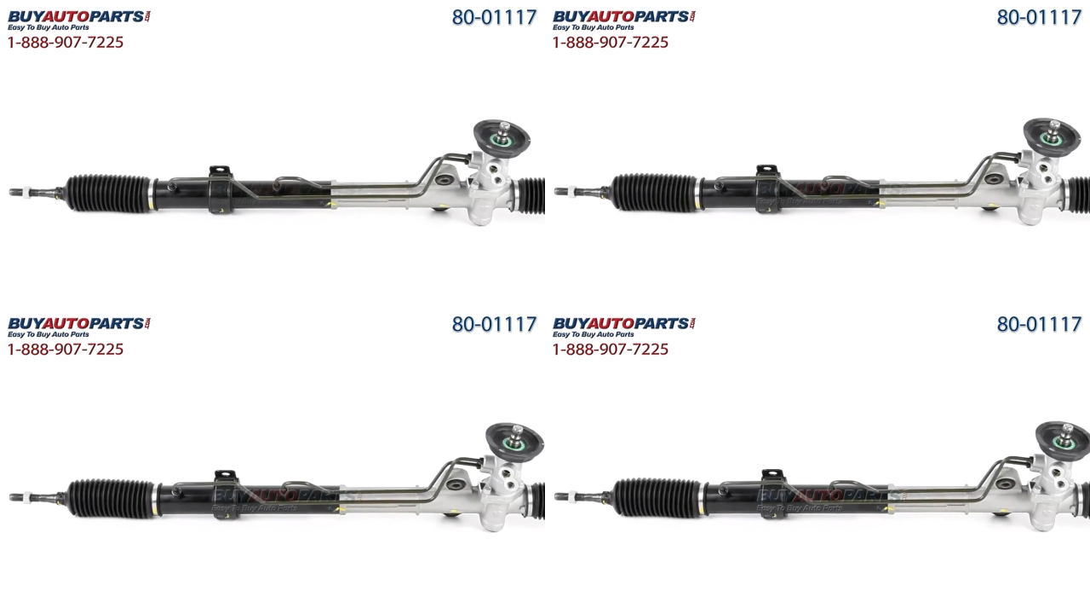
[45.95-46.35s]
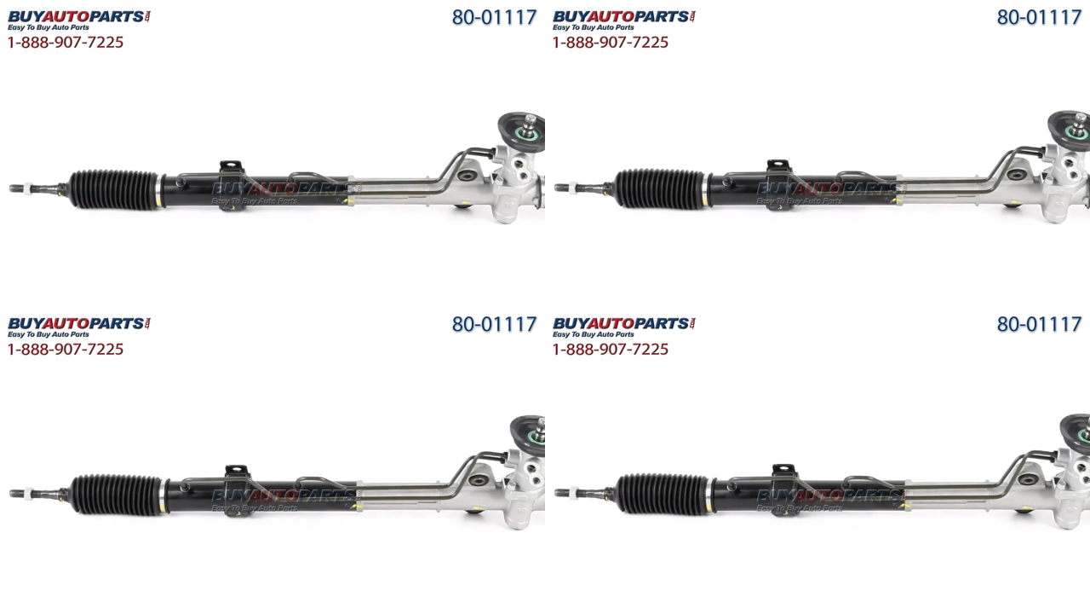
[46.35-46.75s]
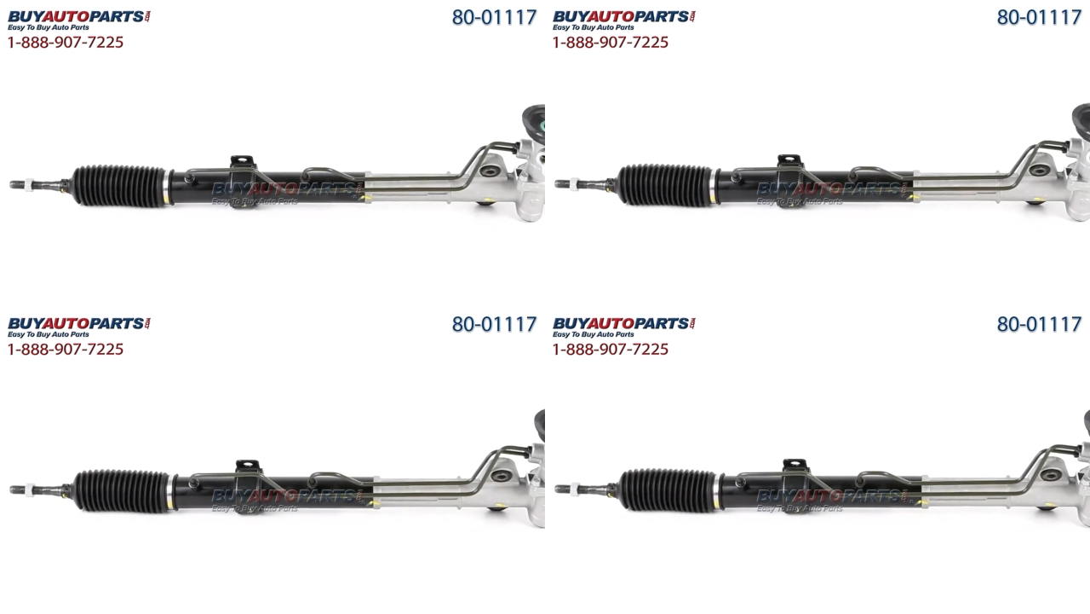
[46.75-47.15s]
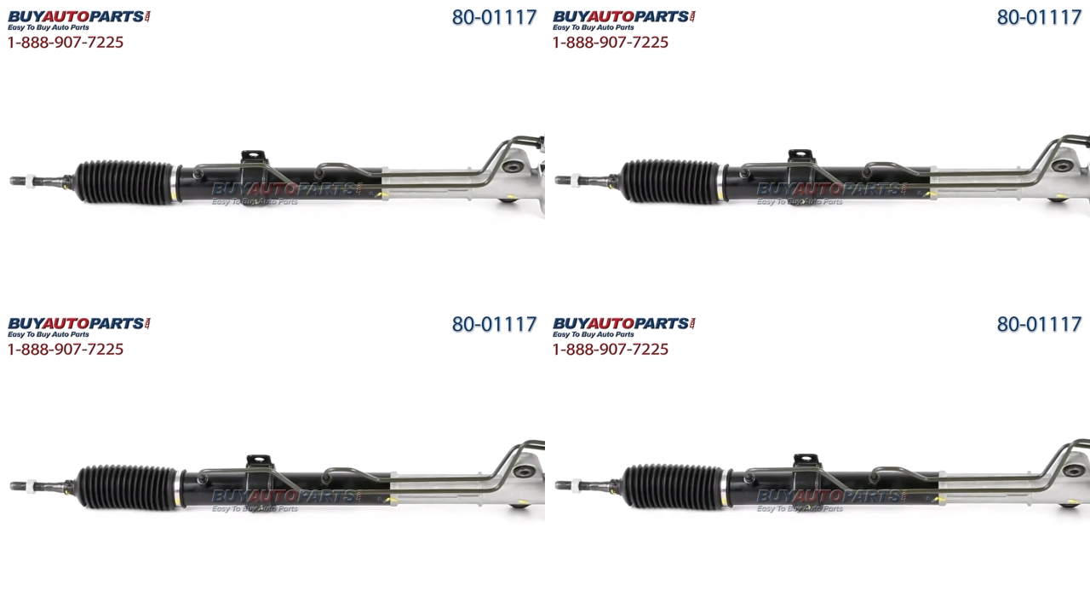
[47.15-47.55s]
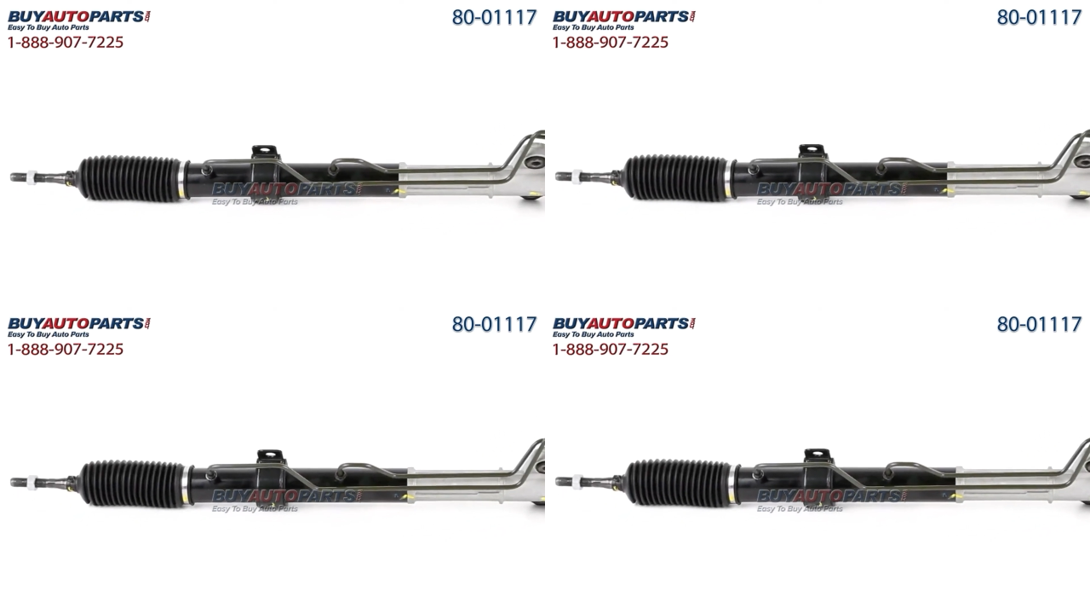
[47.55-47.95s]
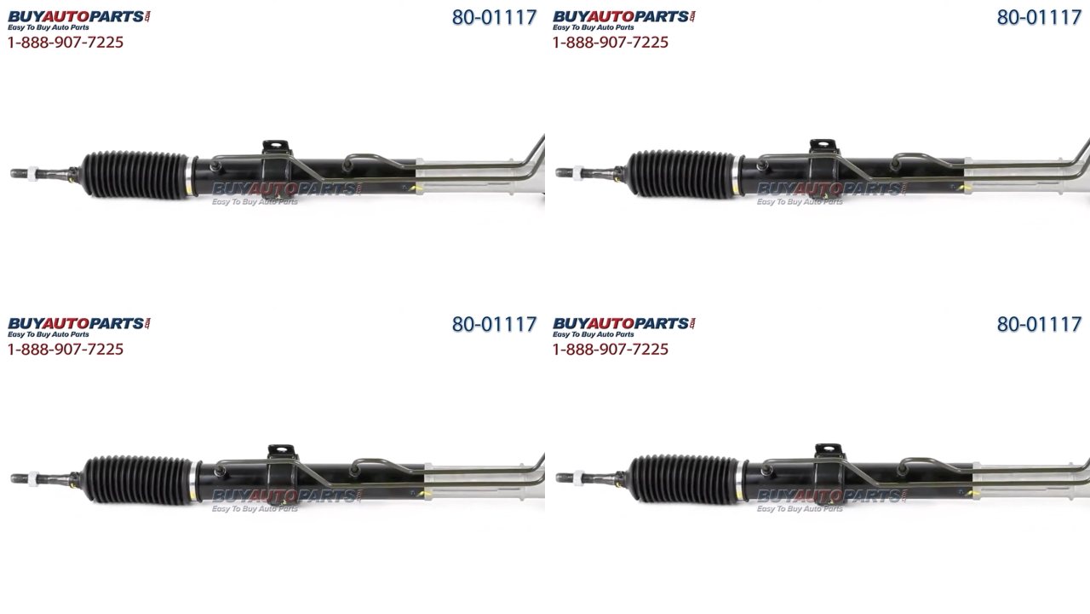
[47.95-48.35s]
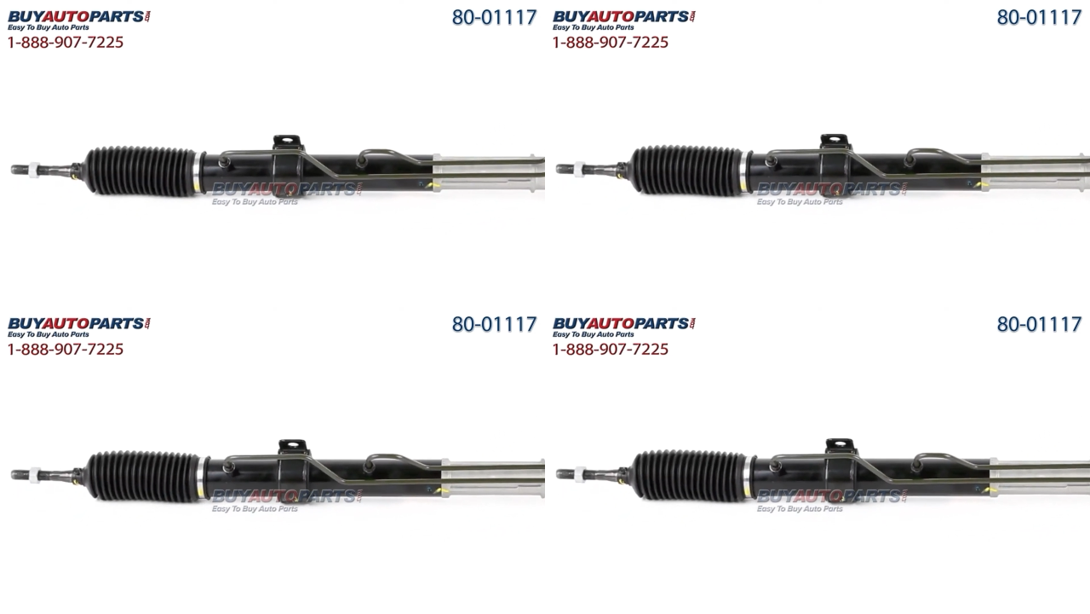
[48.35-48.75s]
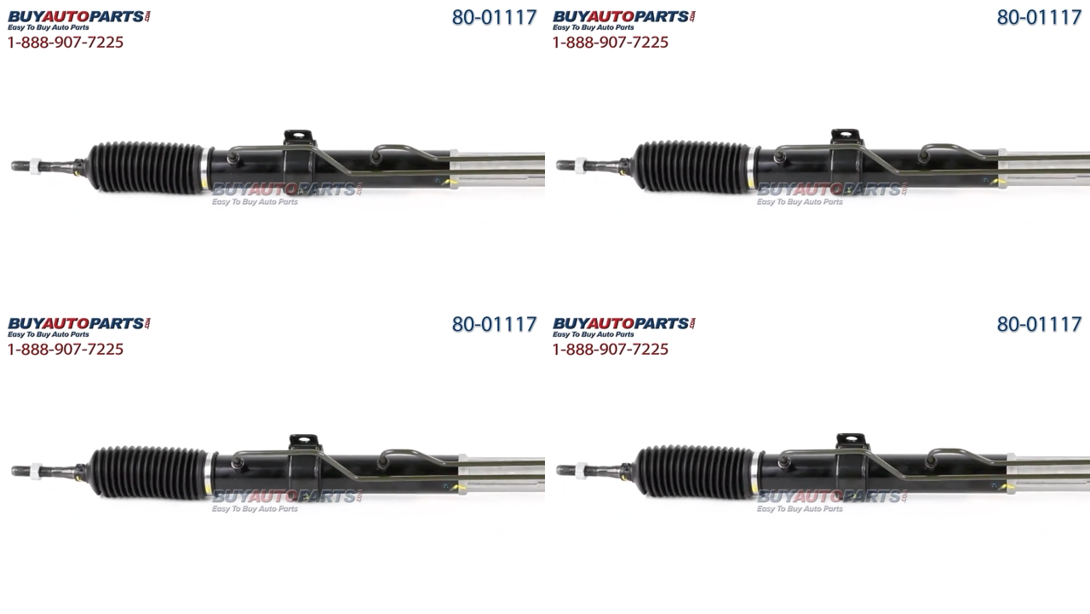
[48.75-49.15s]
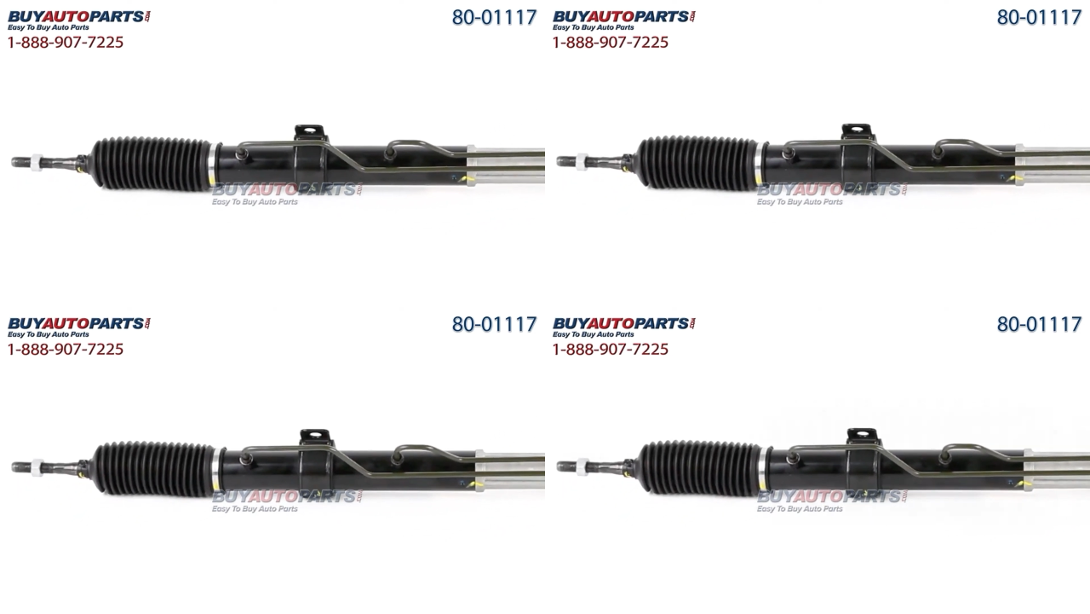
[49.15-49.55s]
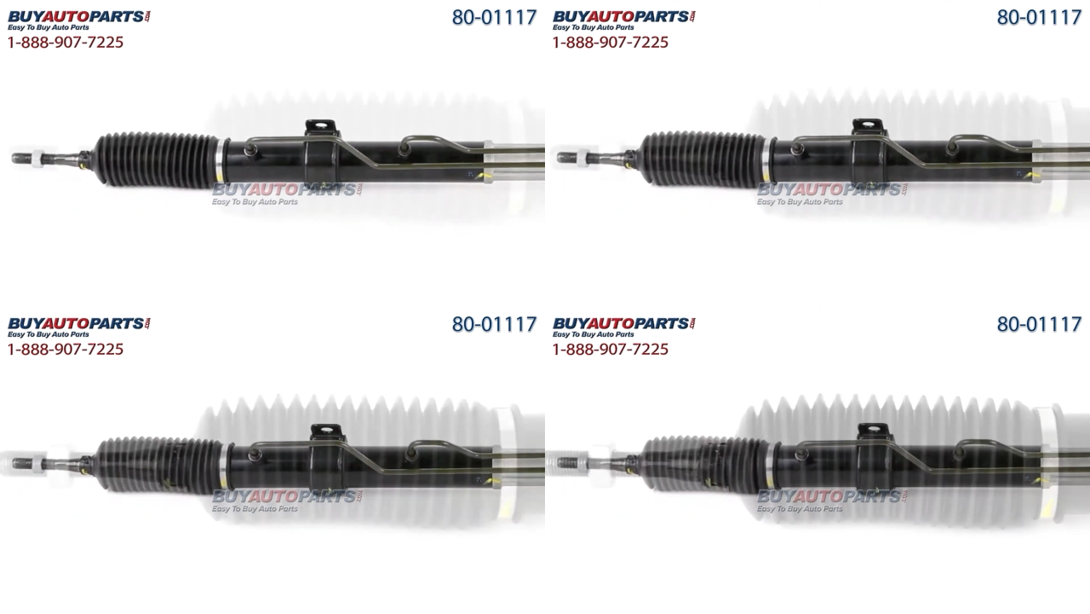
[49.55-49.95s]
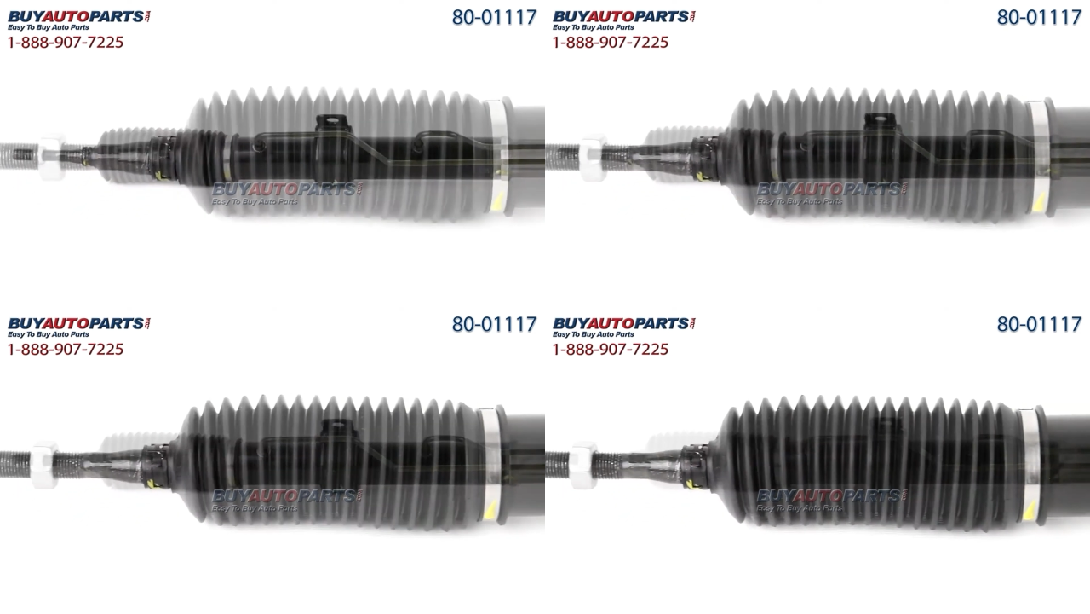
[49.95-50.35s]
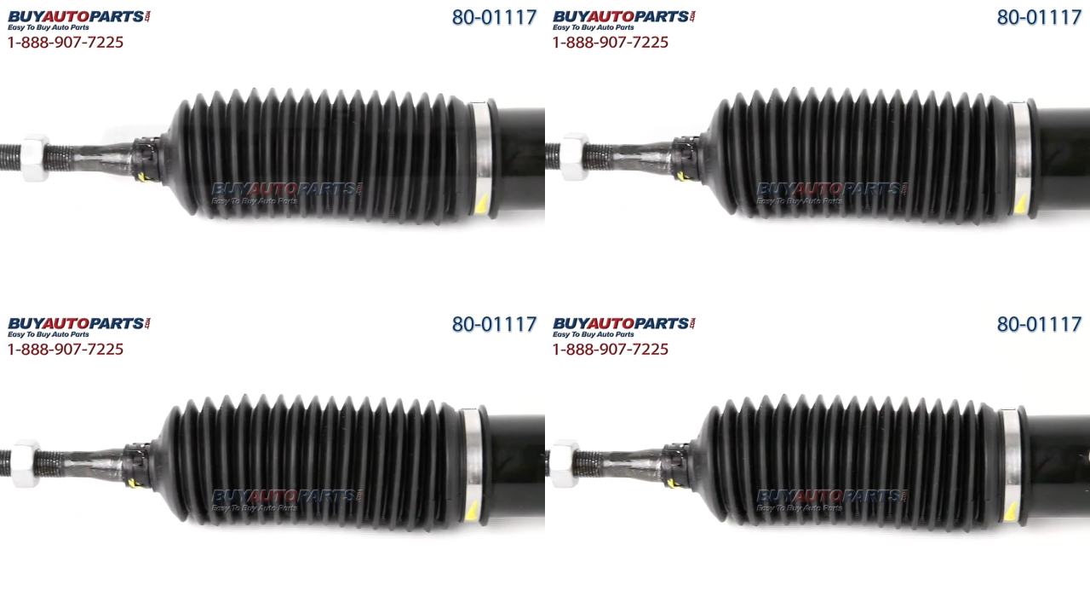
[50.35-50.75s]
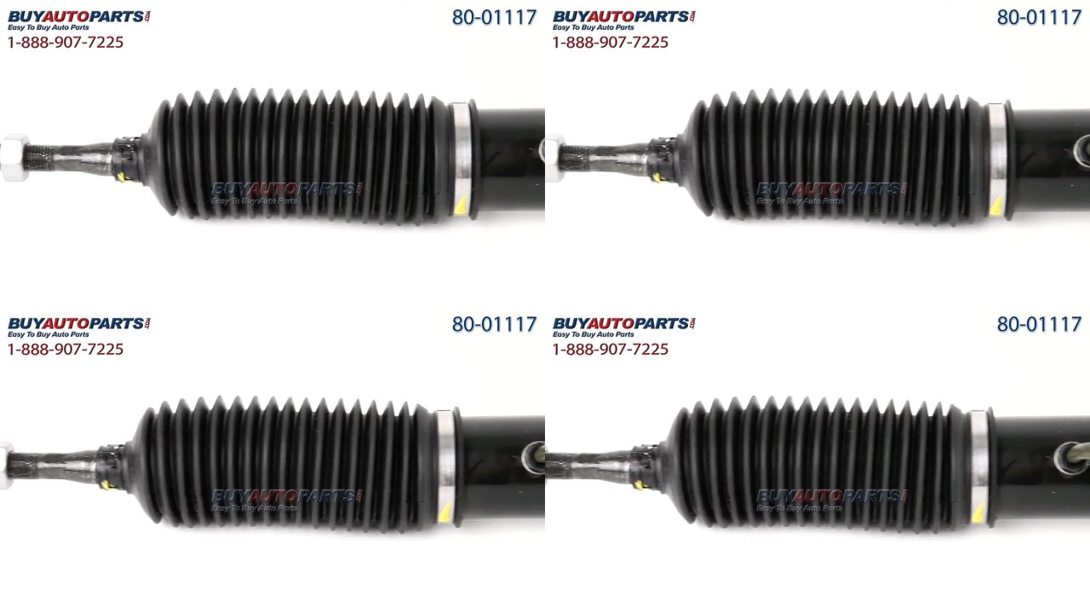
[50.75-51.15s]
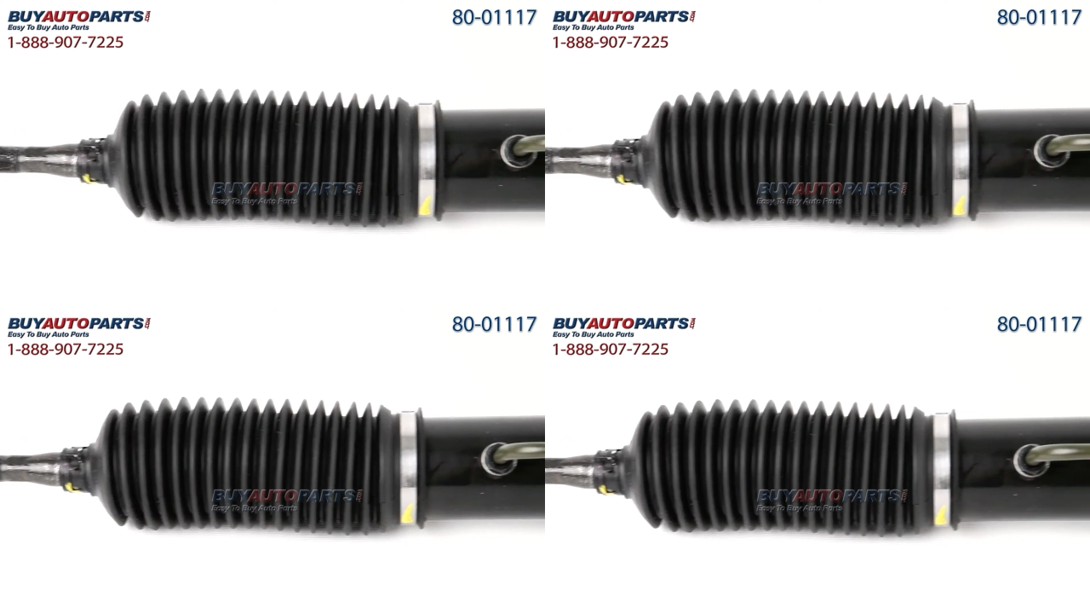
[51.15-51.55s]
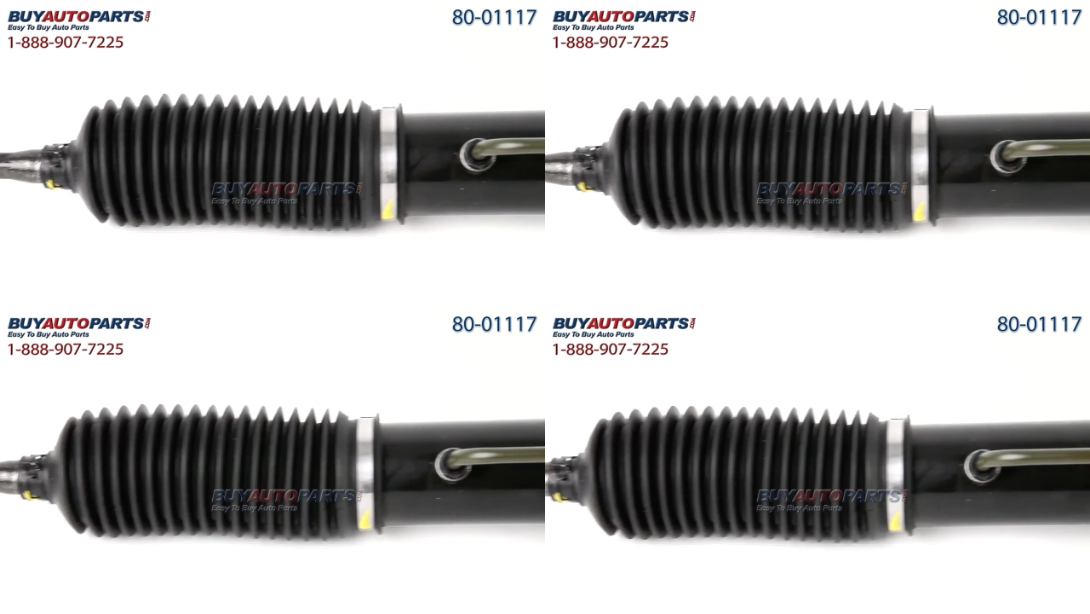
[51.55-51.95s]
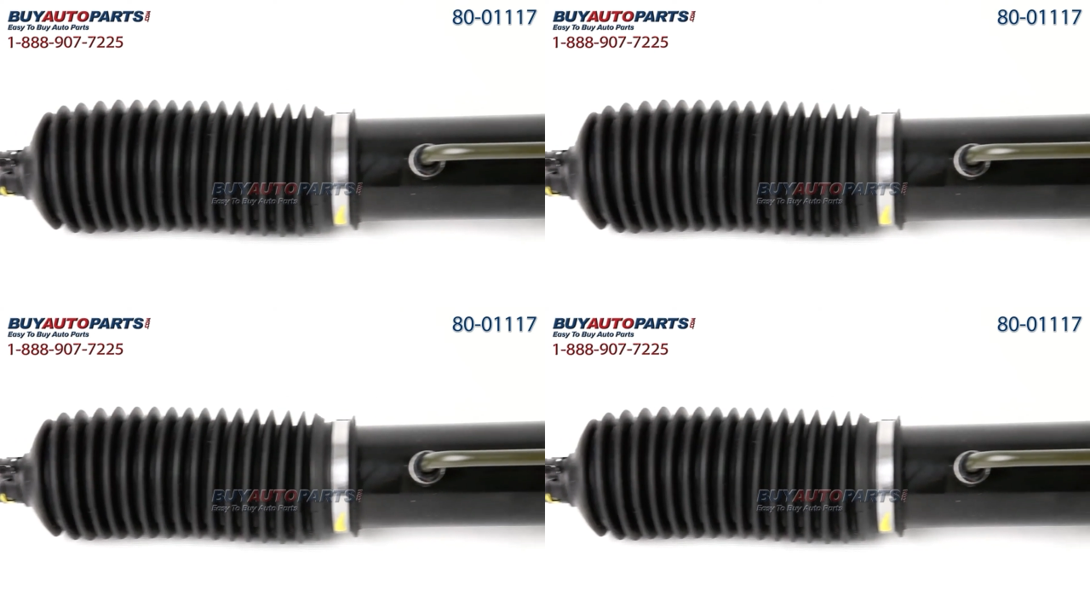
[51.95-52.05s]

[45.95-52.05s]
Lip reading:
(no speaker visible)